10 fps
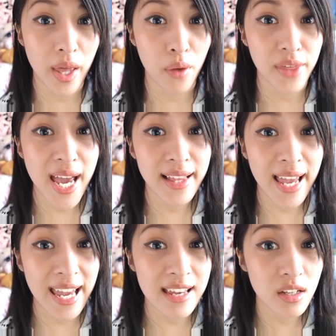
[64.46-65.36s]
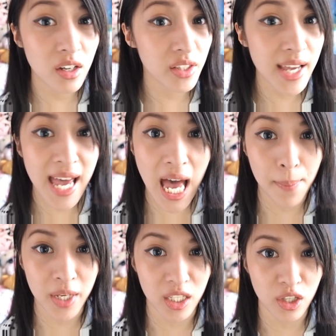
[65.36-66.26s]
Well, that ain't gonna
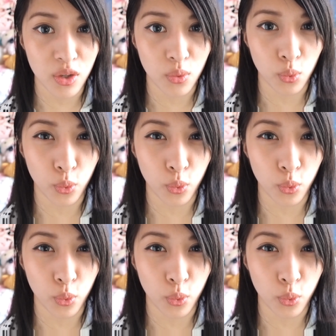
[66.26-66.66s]
happen, you